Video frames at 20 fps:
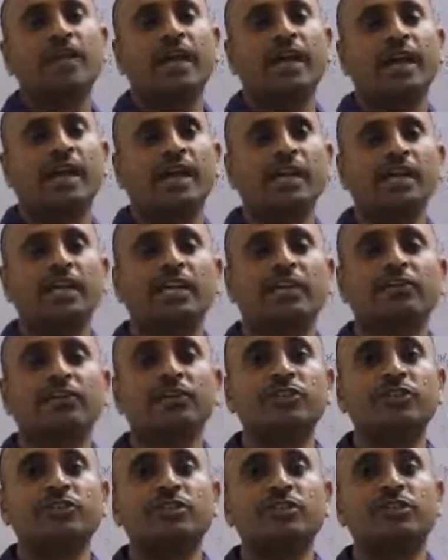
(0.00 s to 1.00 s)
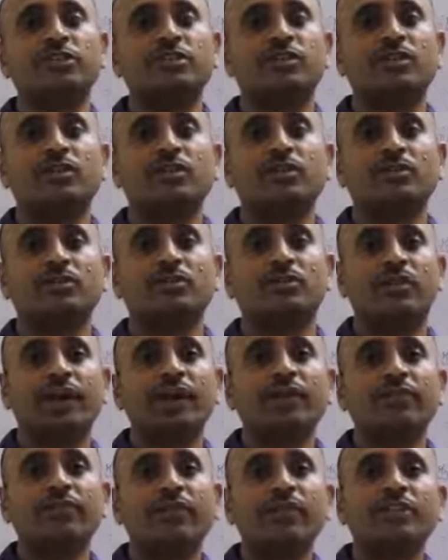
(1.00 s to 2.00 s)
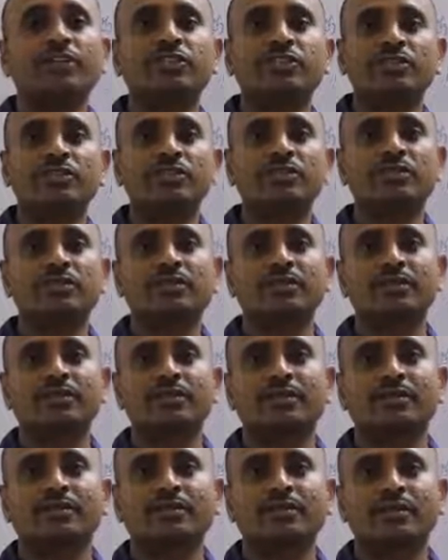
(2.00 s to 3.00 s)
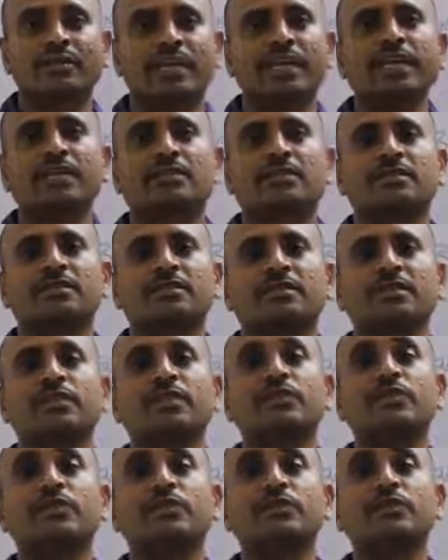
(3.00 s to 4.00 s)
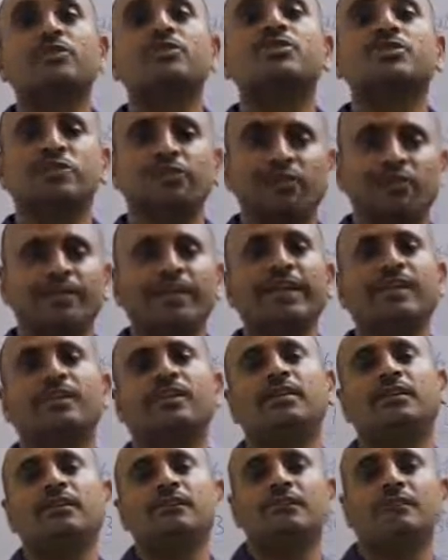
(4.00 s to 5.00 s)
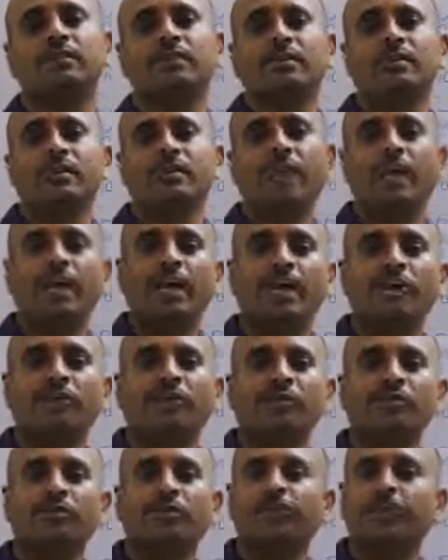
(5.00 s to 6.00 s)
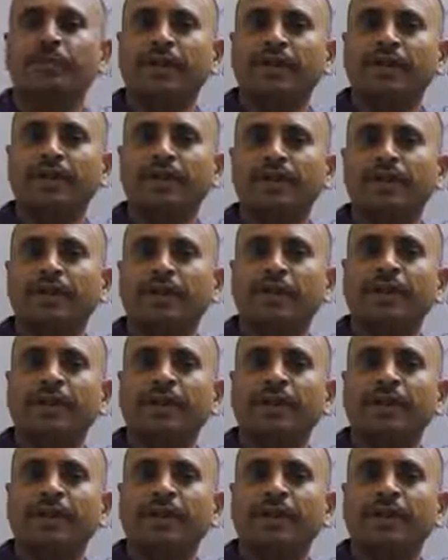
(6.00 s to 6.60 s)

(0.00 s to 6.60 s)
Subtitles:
and it will shows. So what will it shows? Yes, it will shows your weight. And if you place